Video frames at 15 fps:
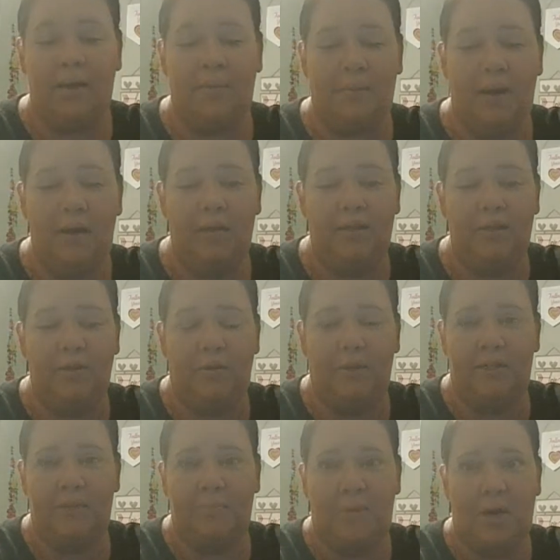could probably do
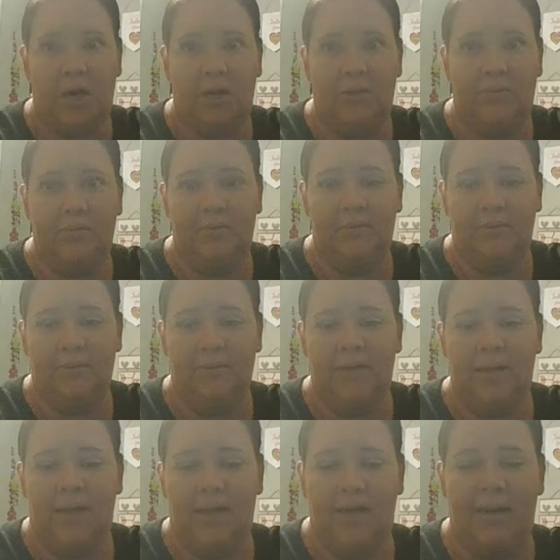it tomorrow.
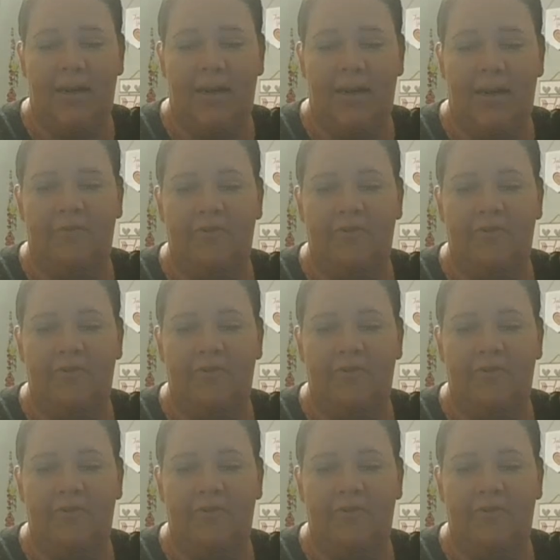And I